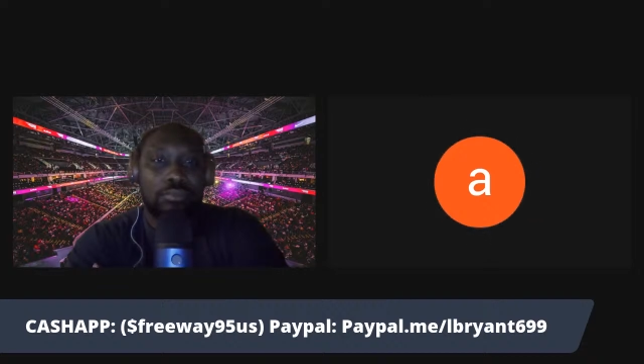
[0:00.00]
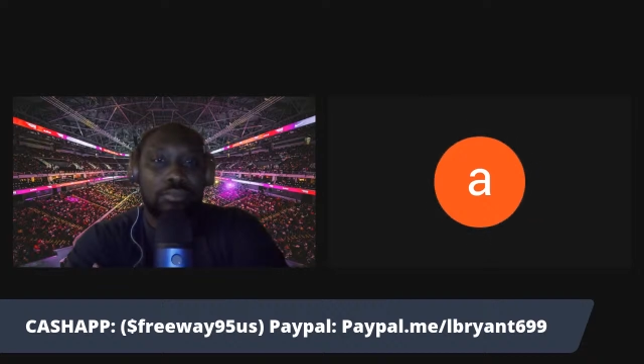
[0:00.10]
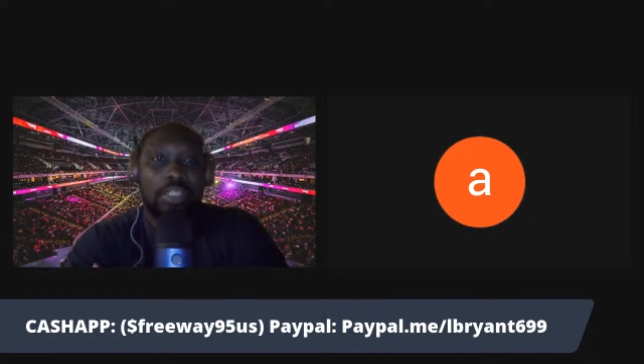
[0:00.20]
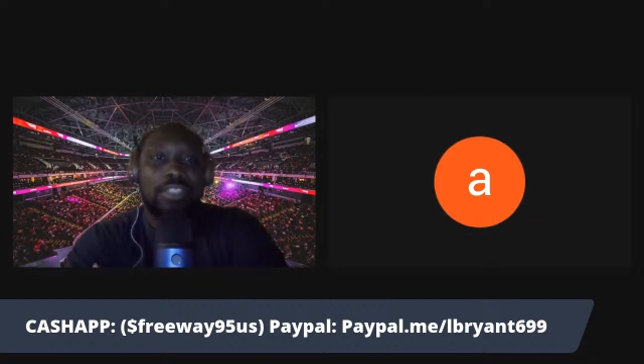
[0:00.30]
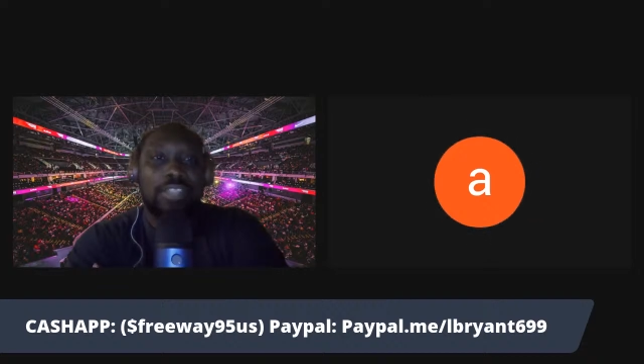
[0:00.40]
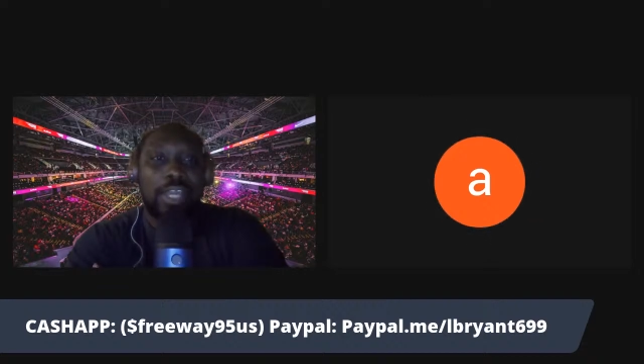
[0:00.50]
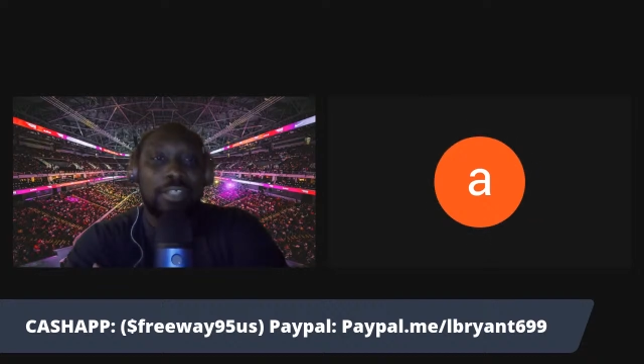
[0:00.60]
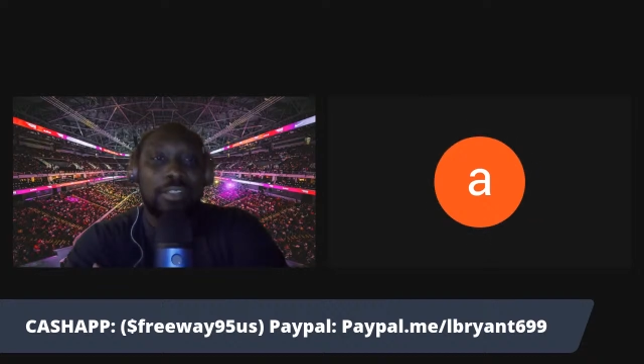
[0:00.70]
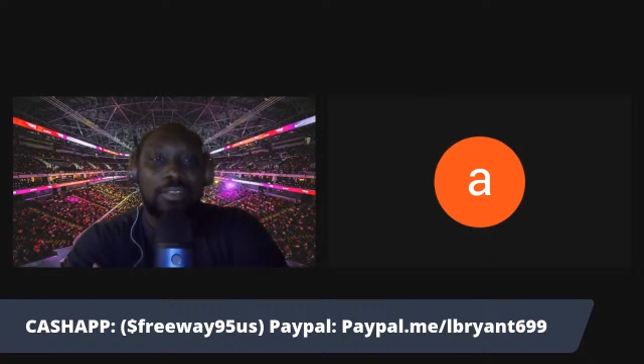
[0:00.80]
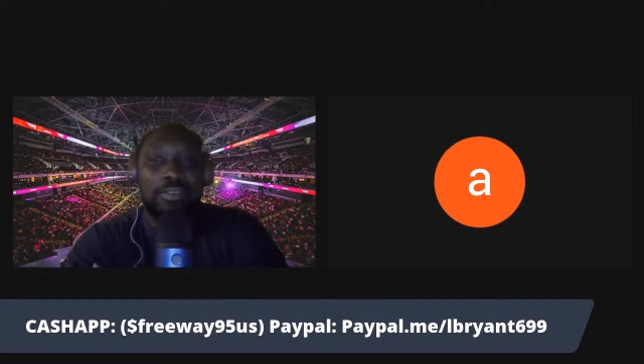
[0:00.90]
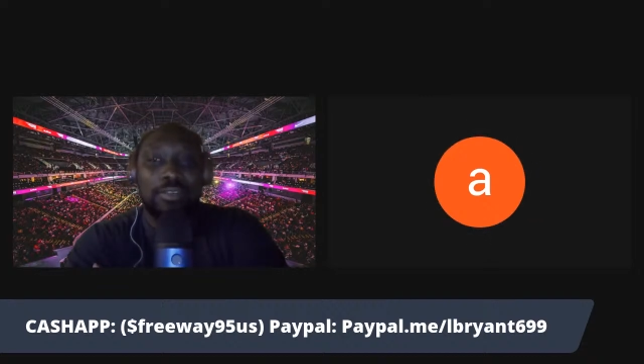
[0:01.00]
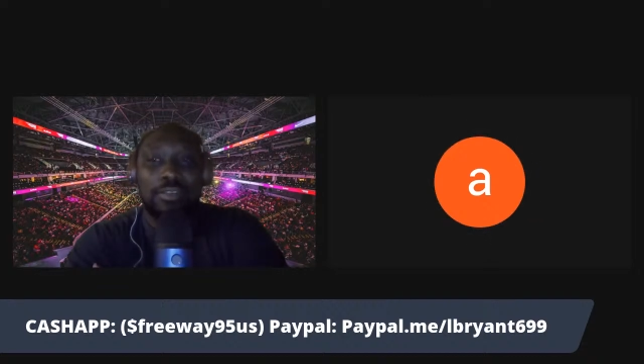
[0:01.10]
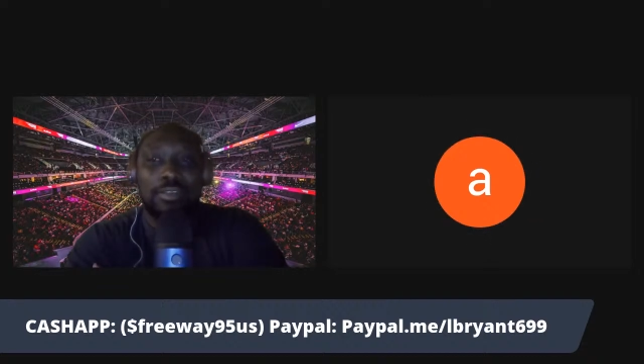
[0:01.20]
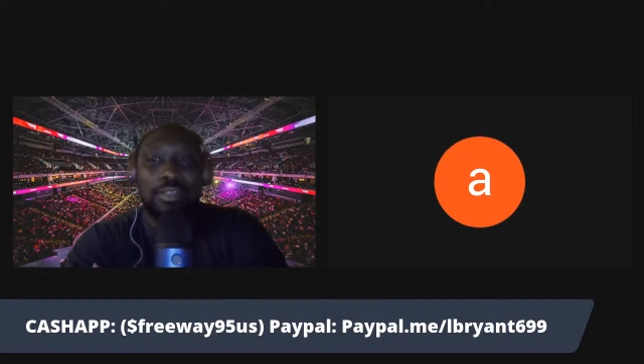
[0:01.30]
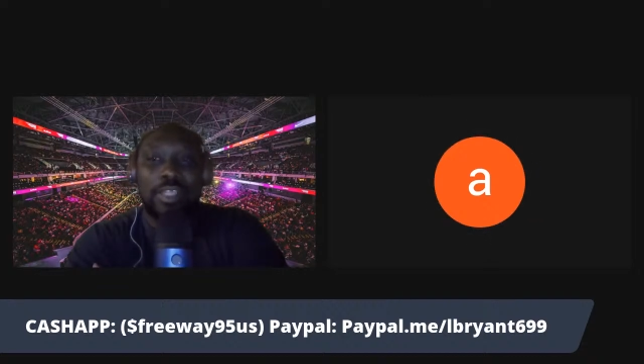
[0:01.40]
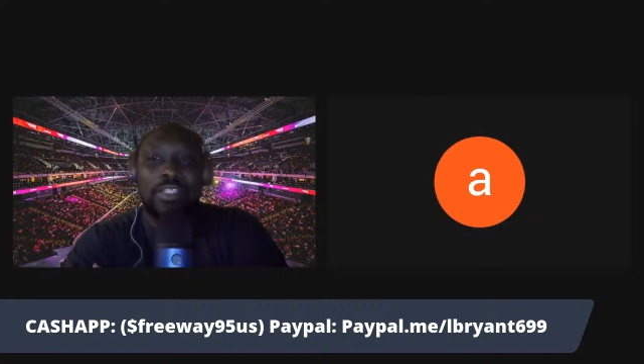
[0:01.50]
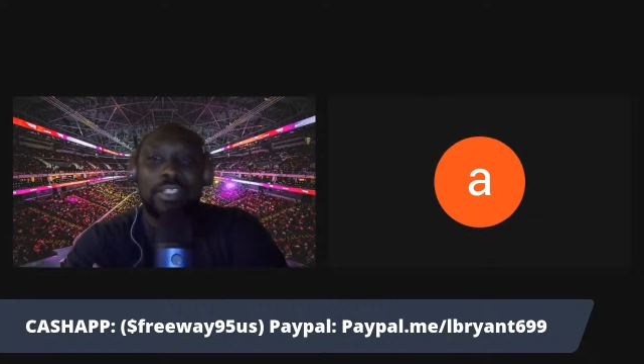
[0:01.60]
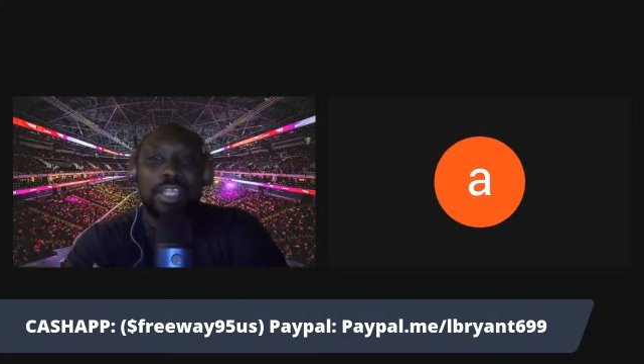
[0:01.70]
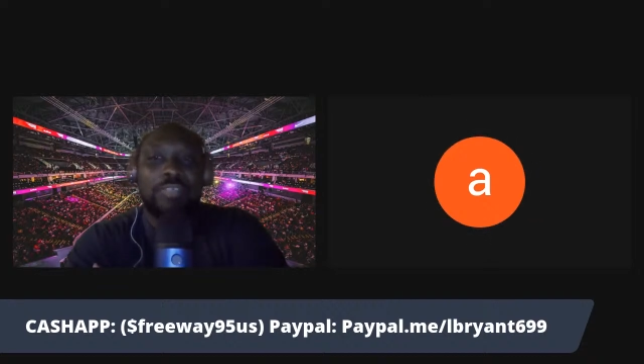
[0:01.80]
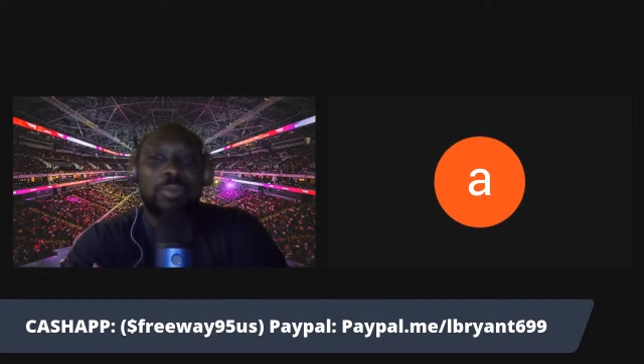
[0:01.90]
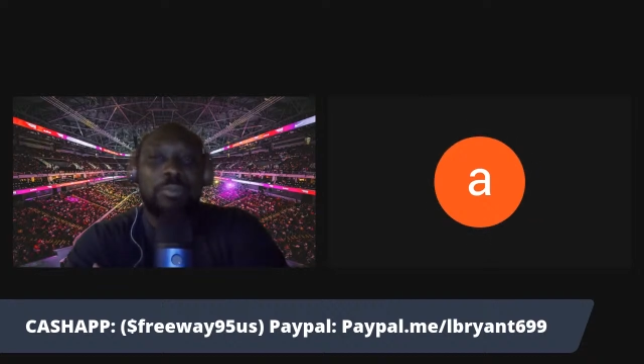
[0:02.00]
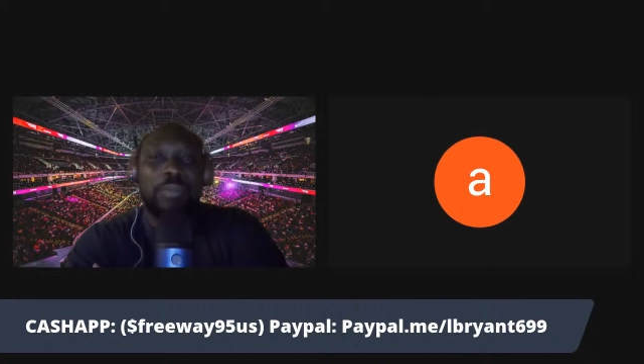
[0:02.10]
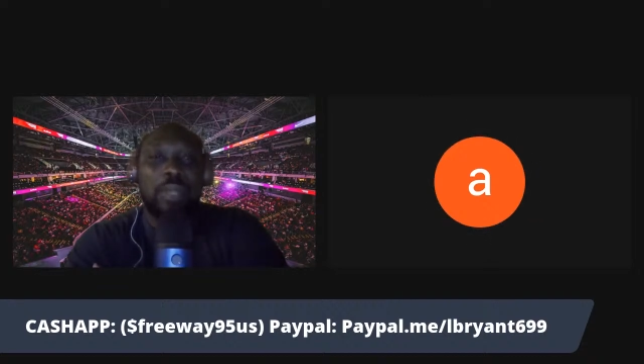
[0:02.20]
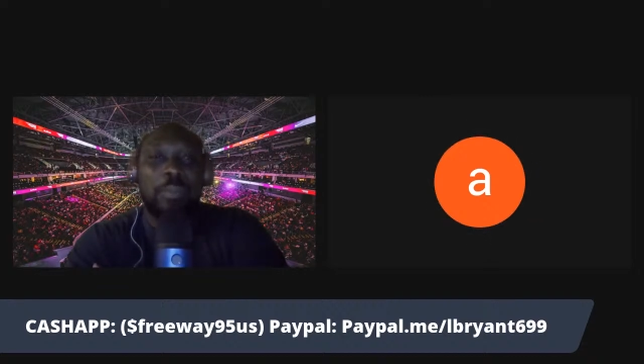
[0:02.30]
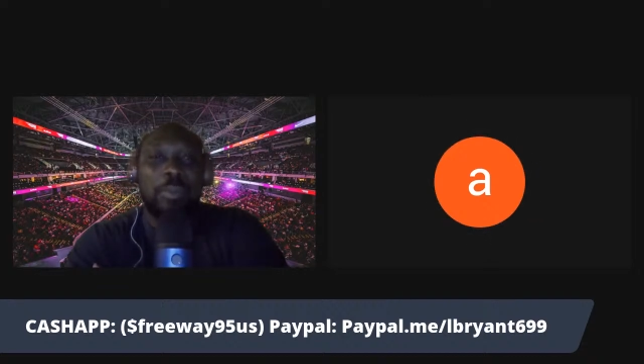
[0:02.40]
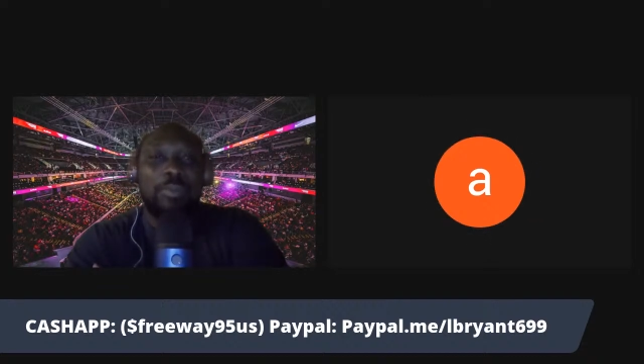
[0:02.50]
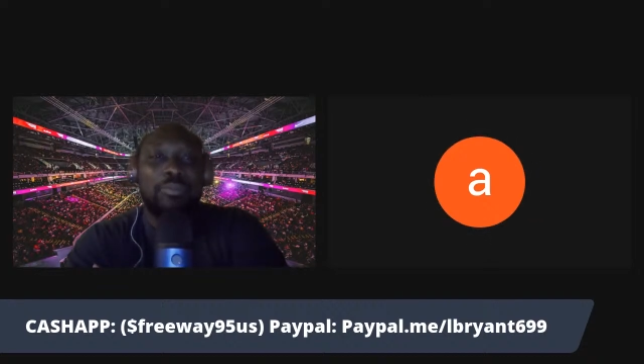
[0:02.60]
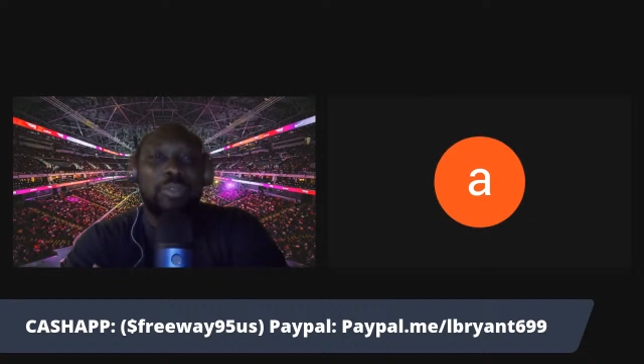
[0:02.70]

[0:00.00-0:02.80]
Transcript: Exactly. And that's what a lot of people,